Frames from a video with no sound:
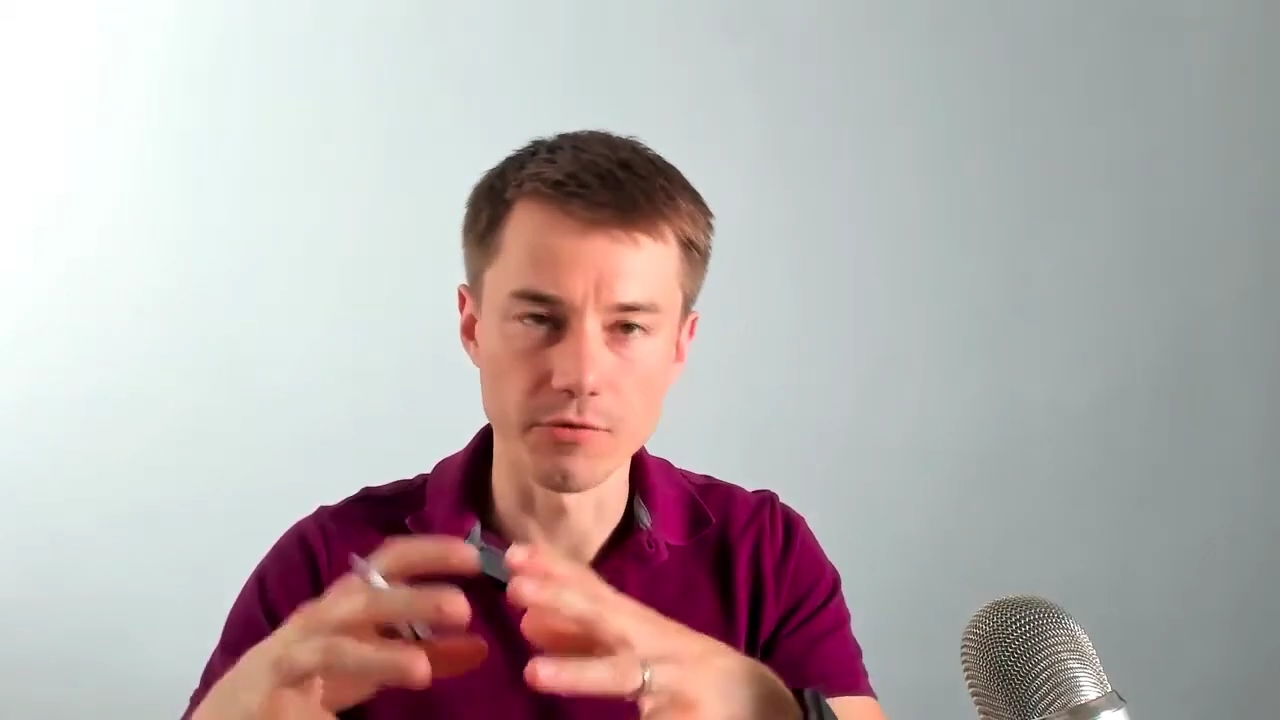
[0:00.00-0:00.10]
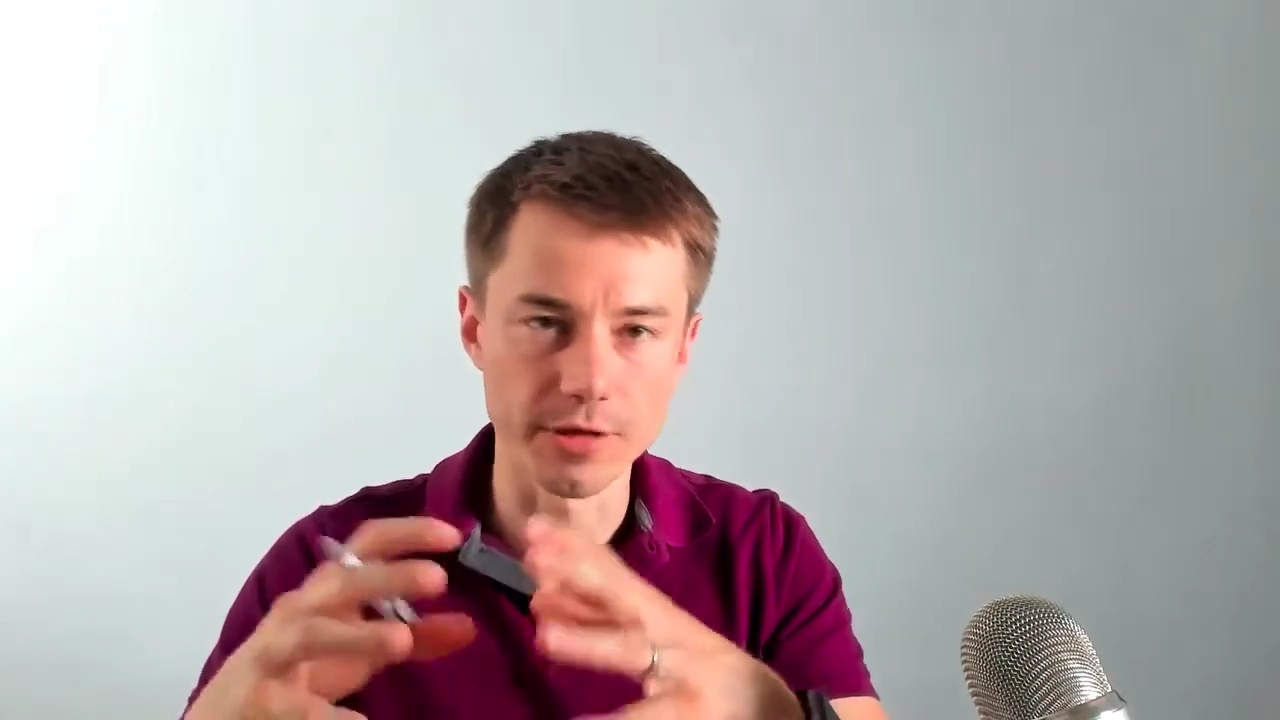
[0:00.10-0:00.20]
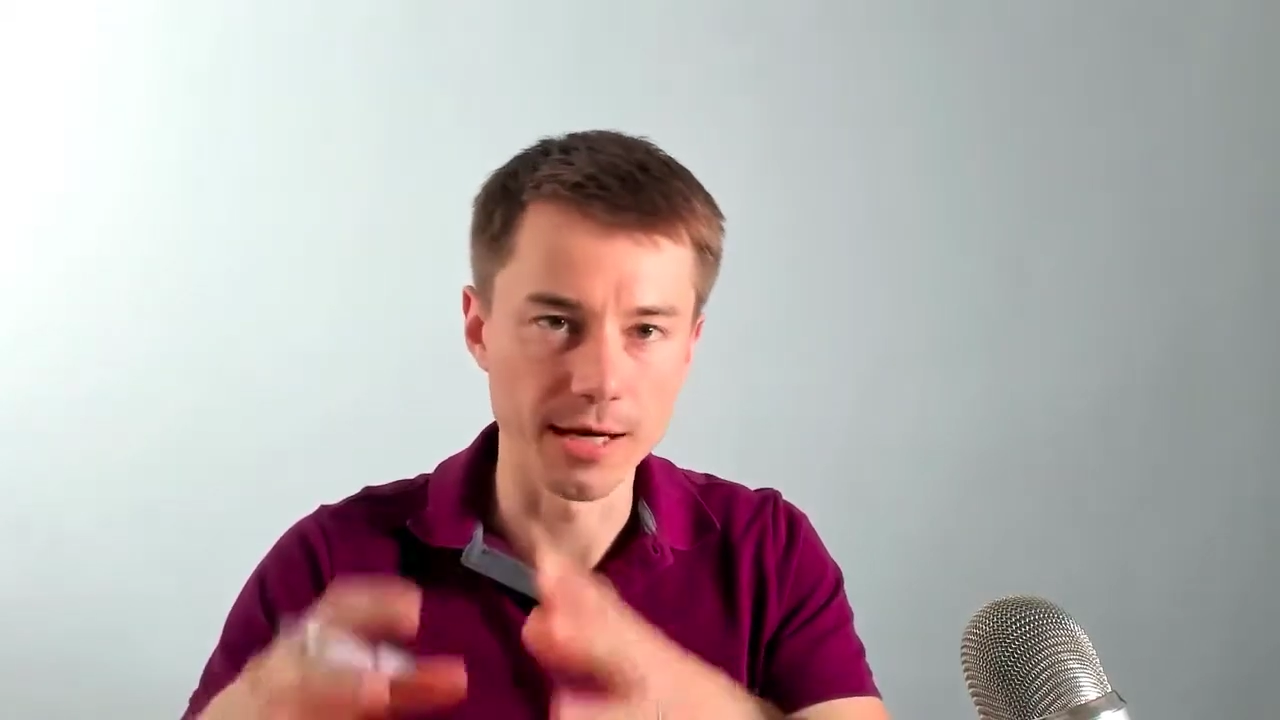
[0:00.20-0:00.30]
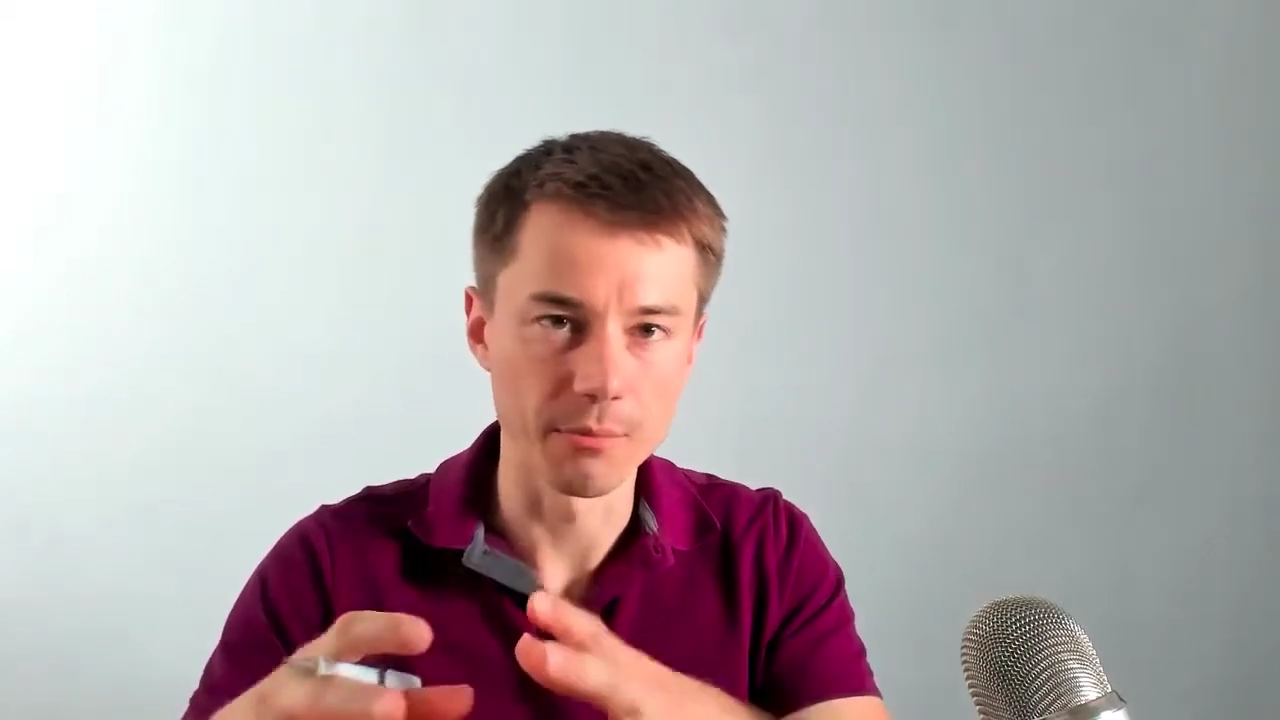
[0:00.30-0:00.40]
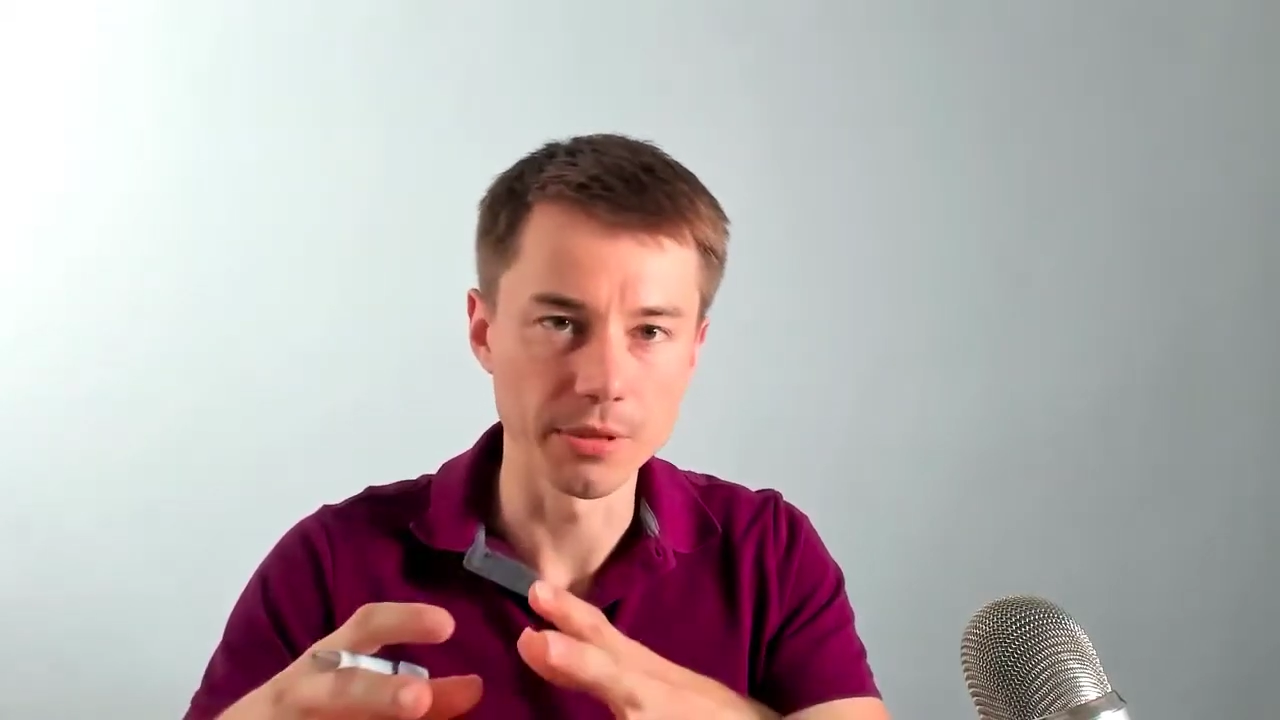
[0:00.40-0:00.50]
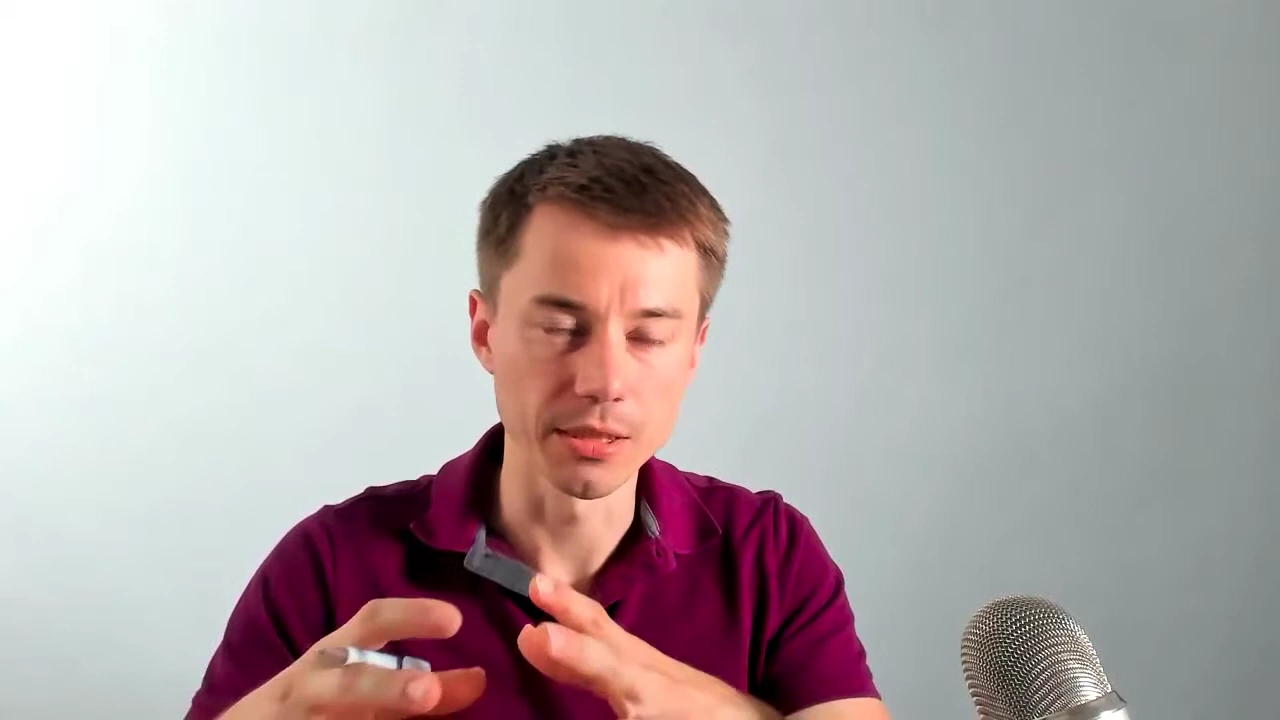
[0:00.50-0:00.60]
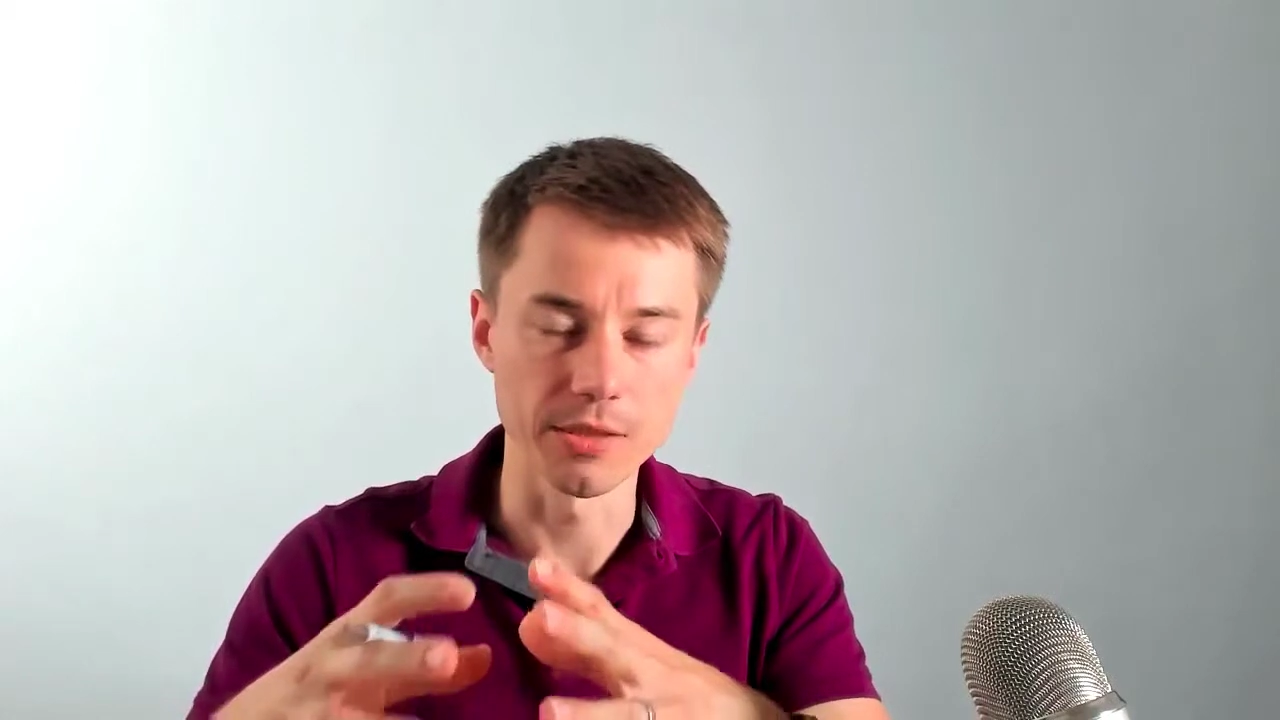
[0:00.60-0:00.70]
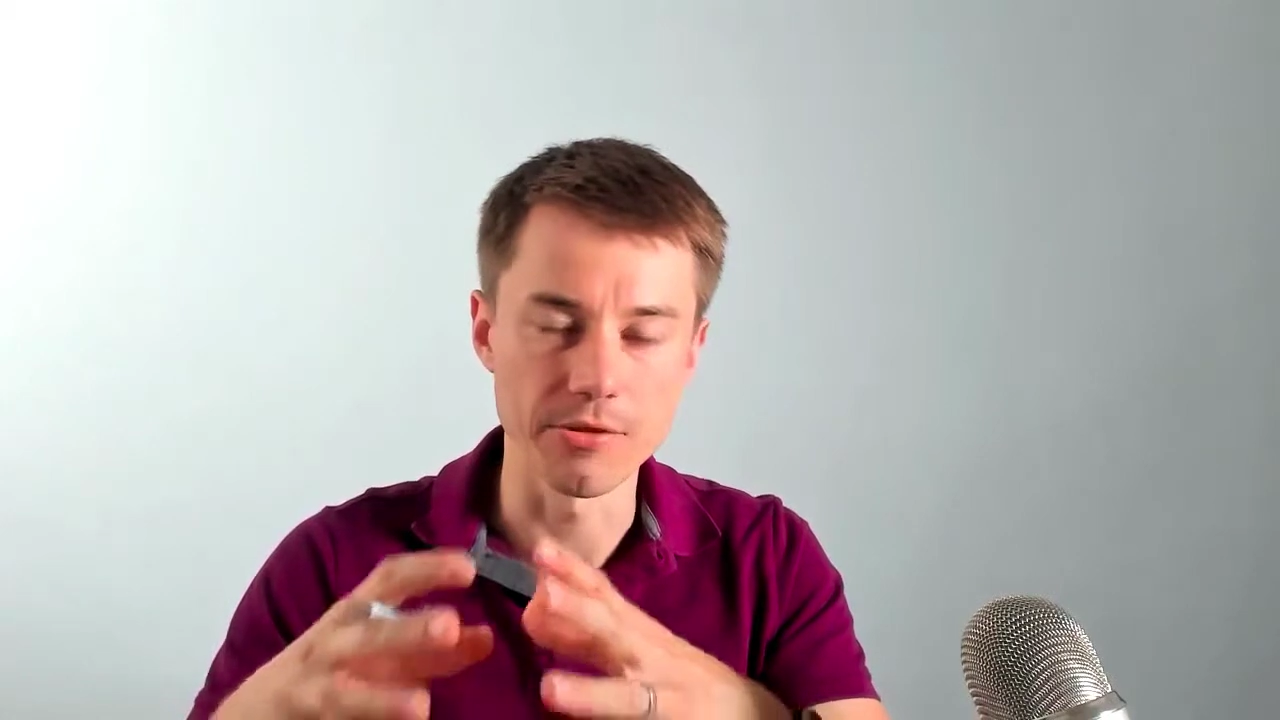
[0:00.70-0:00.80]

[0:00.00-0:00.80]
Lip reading: the company